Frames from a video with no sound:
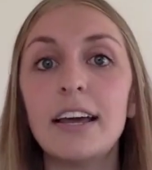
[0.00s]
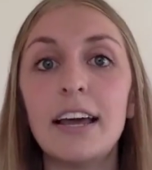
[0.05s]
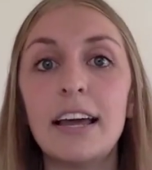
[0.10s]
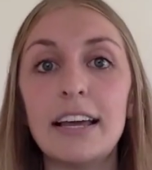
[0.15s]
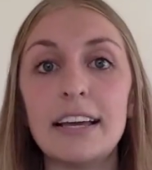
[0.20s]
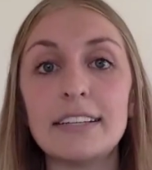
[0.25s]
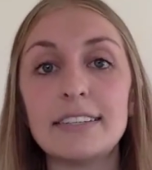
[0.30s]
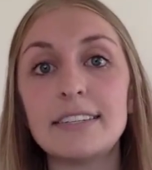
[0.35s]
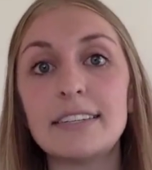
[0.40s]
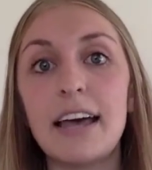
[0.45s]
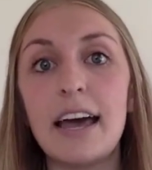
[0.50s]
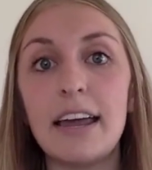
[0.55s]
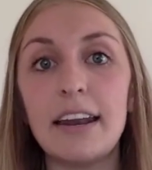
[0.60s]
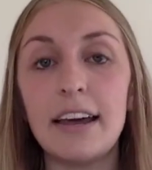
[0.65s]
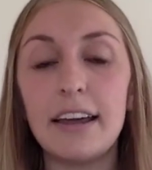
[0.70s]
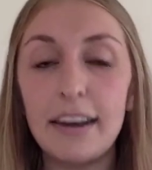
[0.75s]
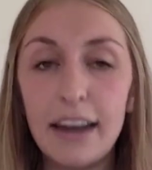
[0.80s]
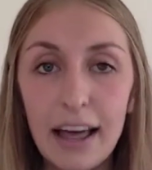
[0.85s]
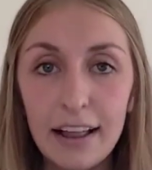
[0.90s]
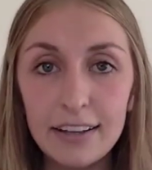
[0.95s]
It's an
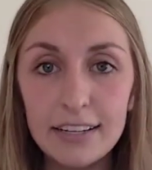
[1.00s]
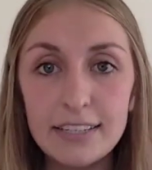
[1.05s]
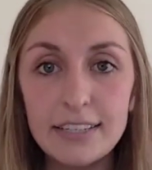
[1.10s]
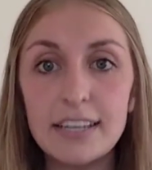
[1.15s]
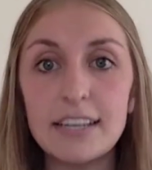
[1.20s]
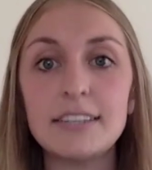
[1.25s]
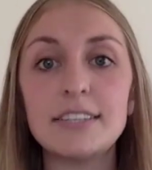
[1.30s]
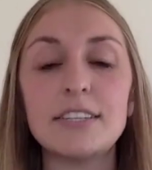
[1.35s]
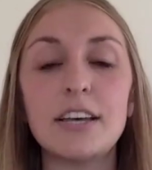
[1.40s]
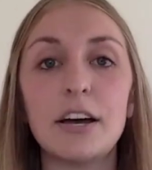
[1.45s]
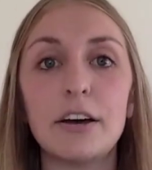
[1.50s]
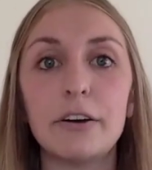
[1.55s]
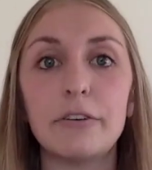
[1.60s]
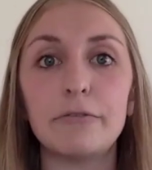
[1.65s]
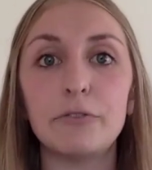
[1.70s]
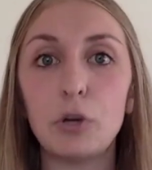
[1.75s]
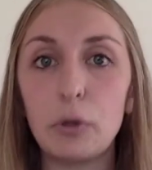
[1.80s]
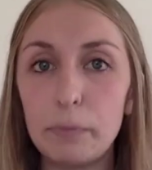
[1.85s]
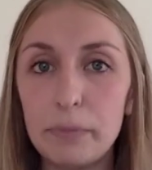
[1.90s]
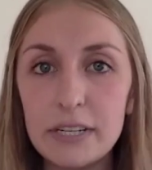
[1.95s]
analysis of
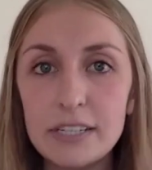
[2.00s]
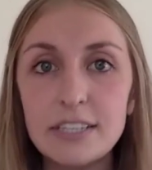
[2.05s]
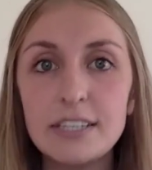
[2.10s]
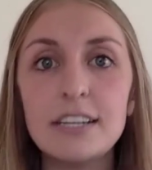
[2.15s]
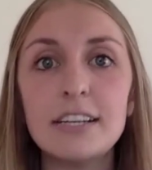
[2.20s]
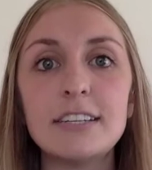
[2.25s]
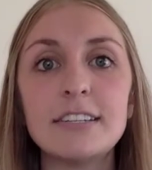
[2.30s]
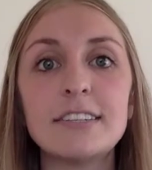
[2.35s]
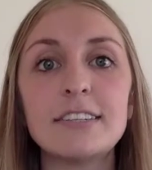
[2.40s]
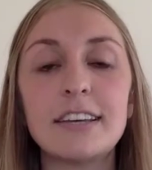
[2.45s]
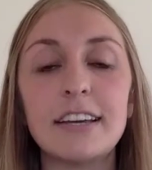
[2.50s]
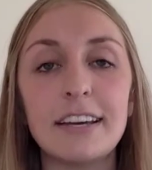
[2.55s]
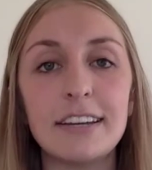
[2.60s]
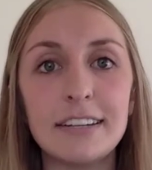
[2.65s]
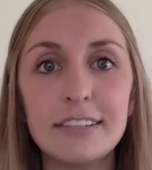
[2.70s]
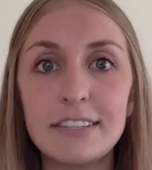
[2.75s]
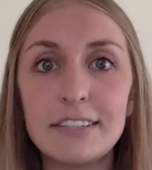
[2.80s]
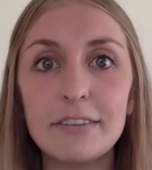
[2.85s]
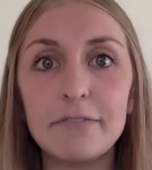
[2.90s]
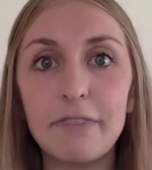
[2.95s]
your business and
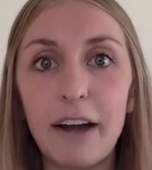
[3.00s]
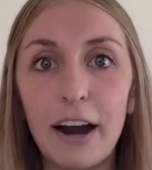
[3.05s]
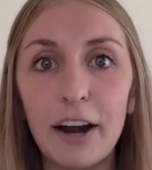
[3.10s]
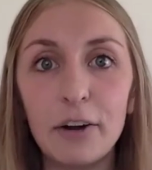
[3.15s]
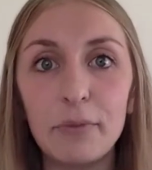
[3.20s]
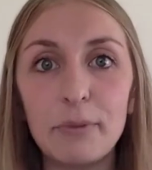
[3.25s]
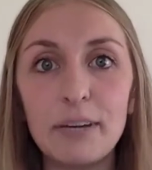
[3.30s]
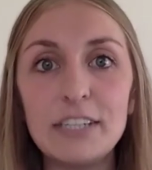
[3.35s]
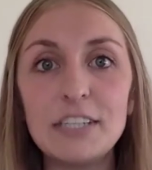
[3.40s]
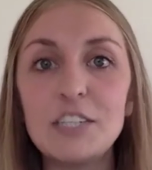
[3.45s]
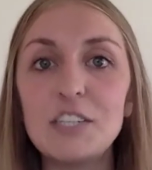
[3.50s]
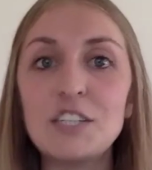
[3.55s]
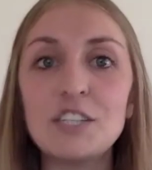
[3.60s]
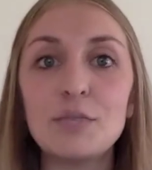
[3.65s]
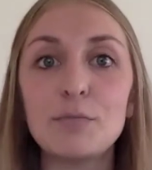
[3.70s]
its environment